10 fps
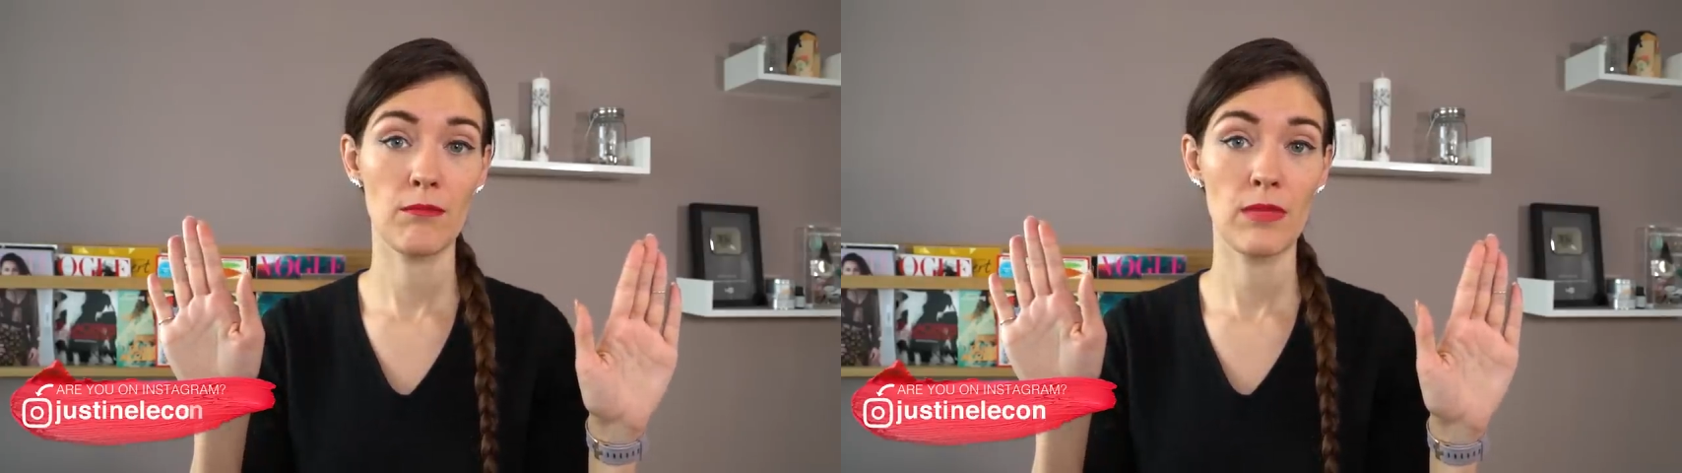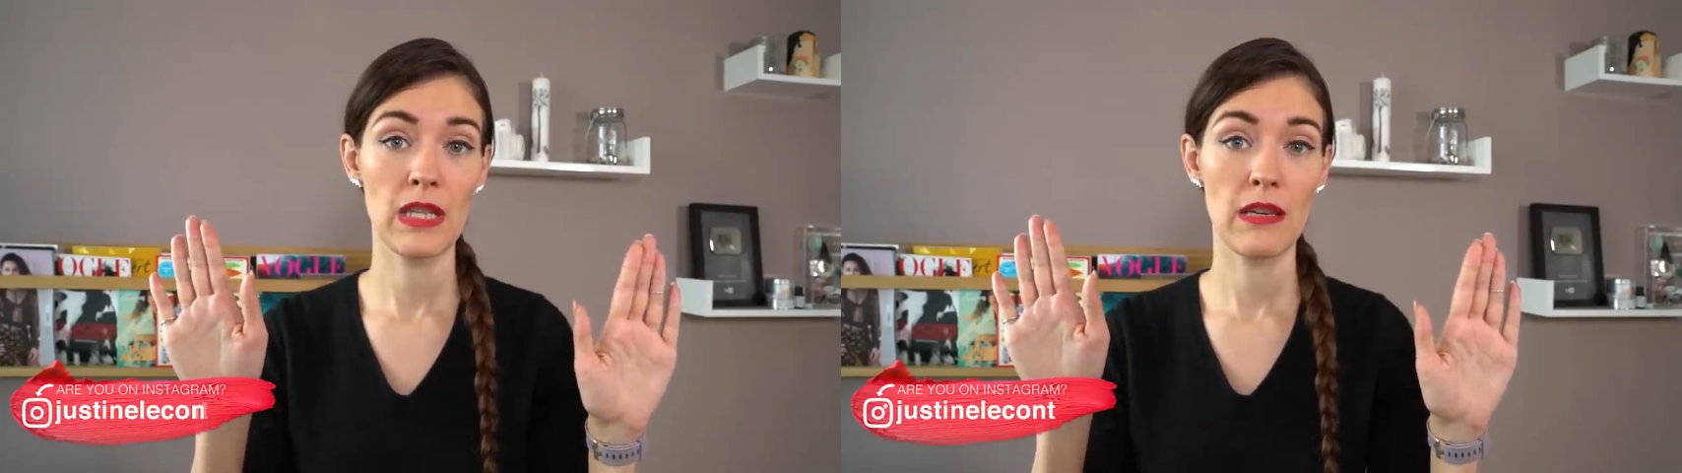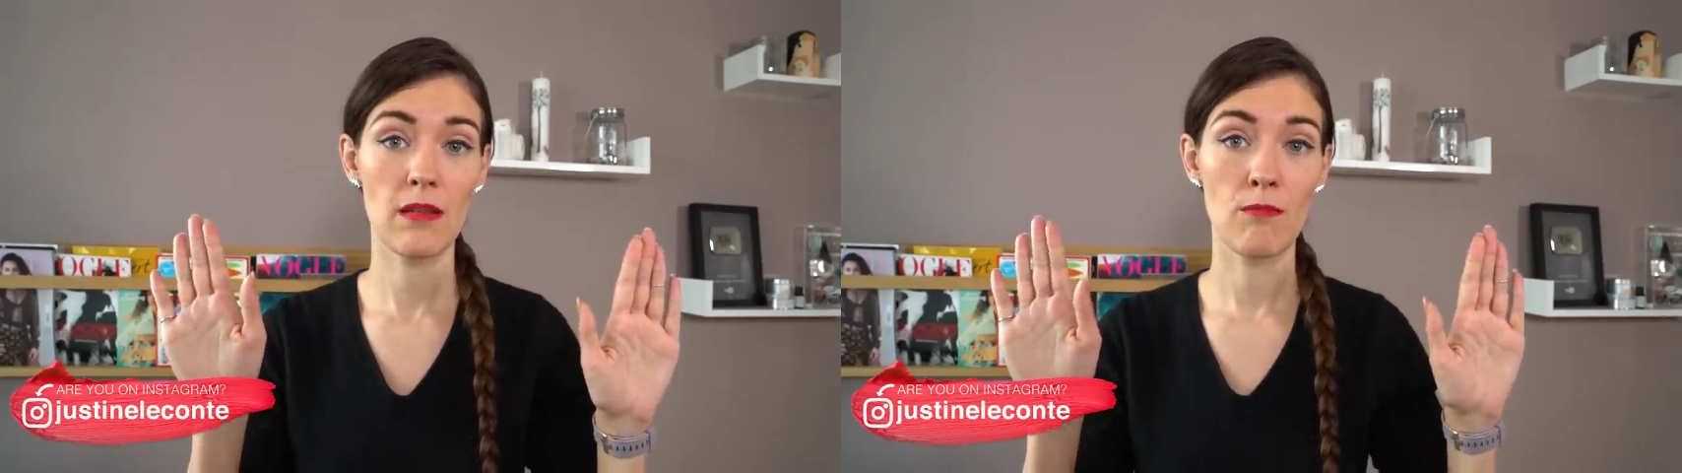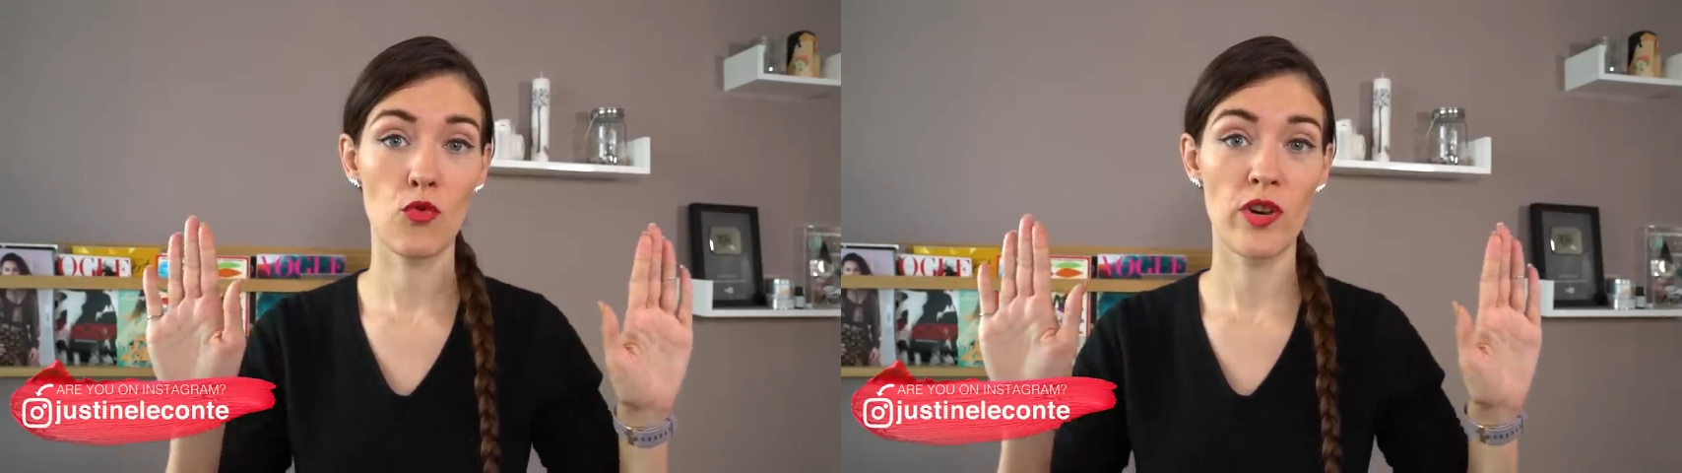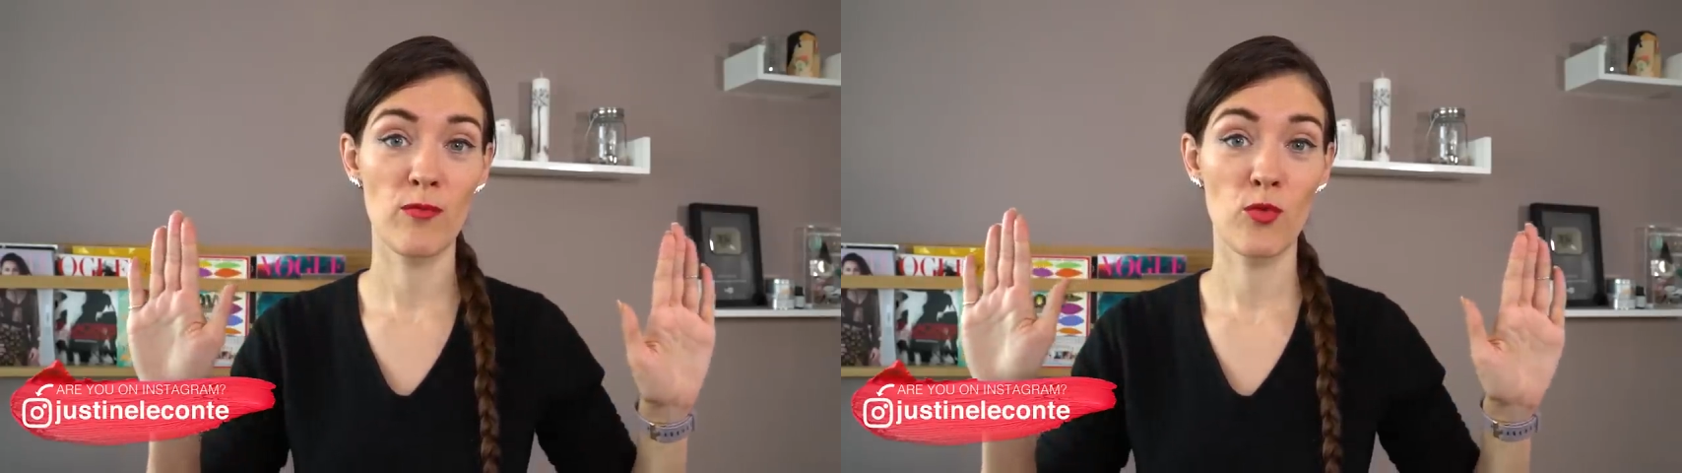became
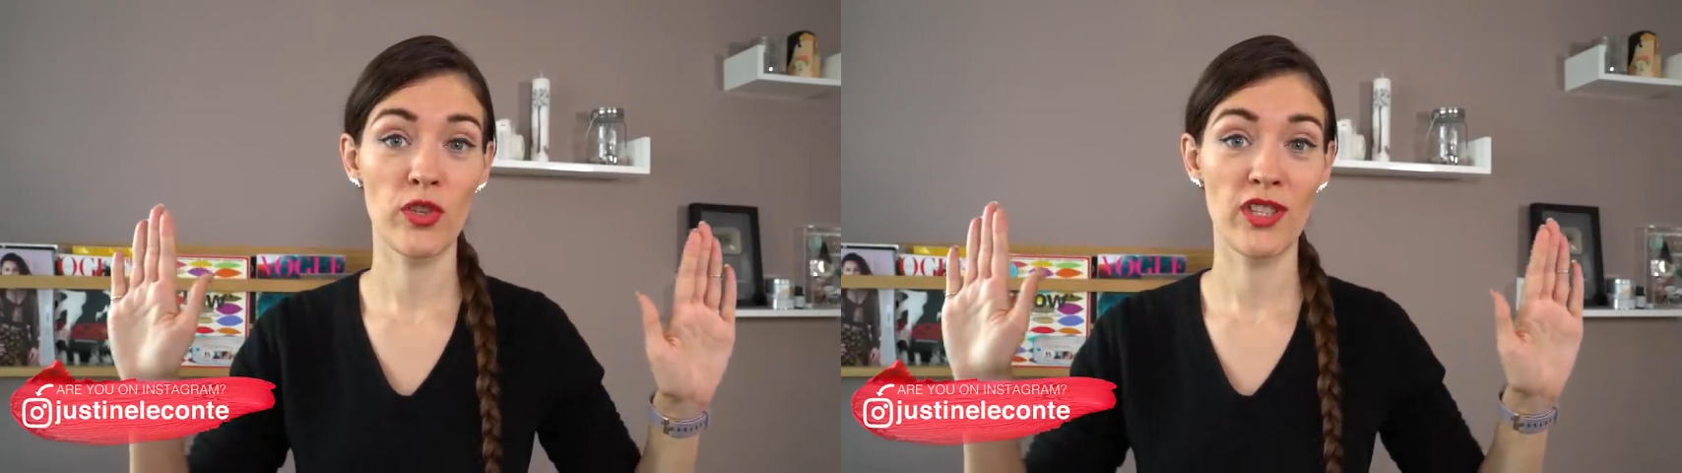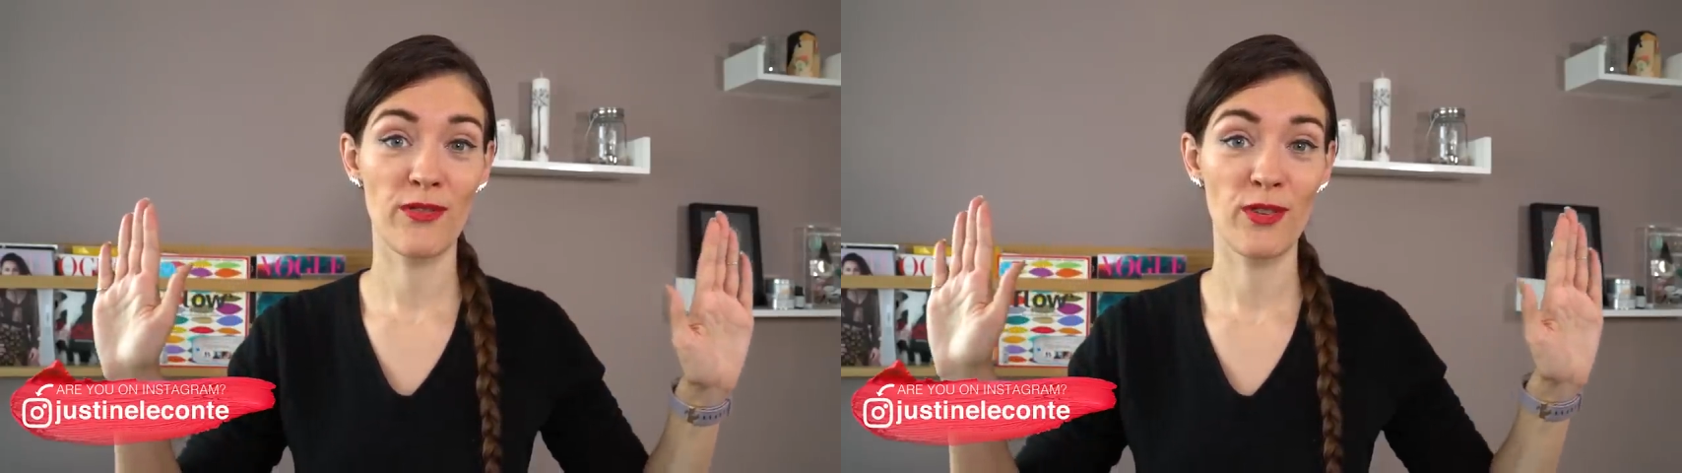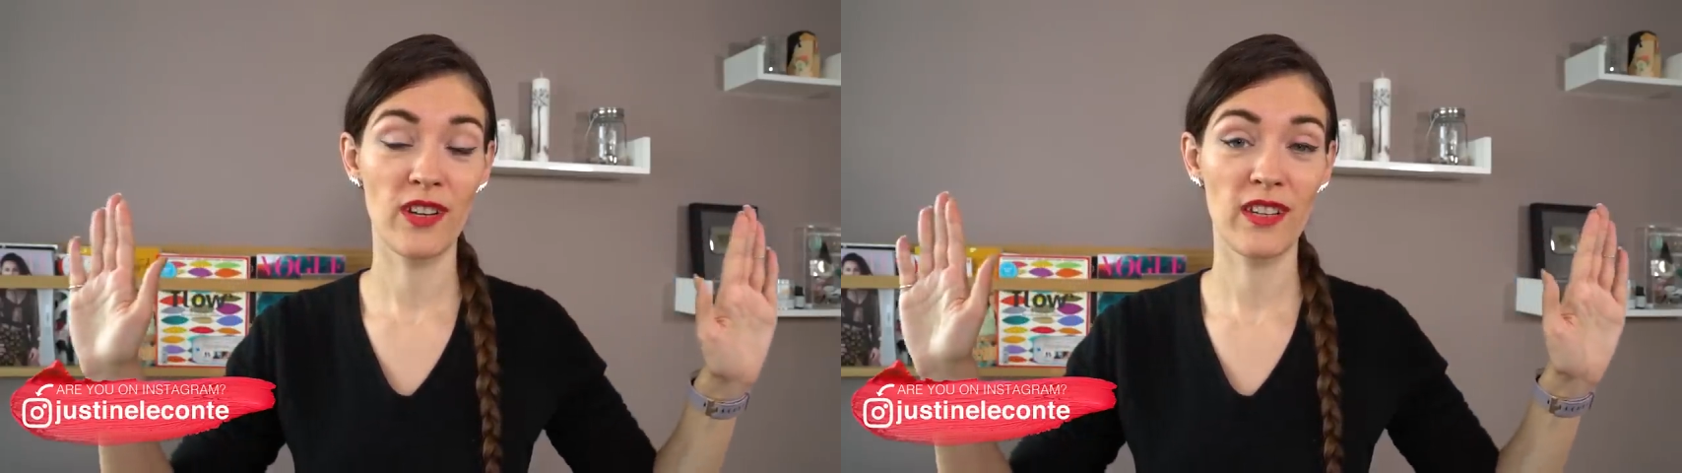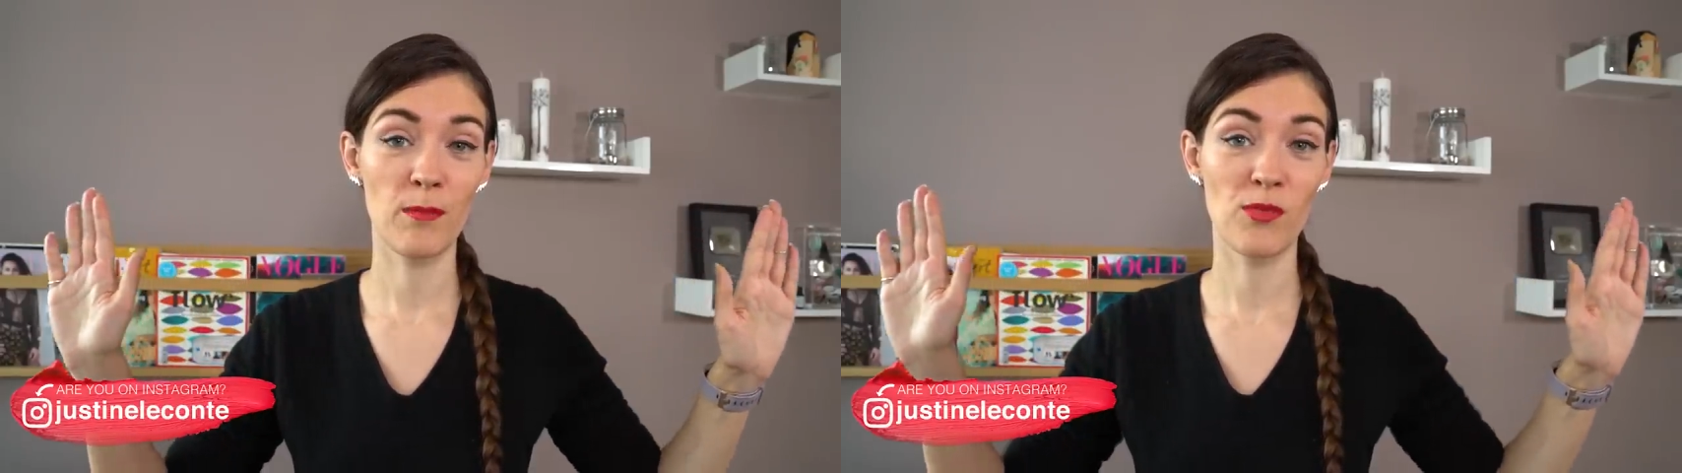more and more different and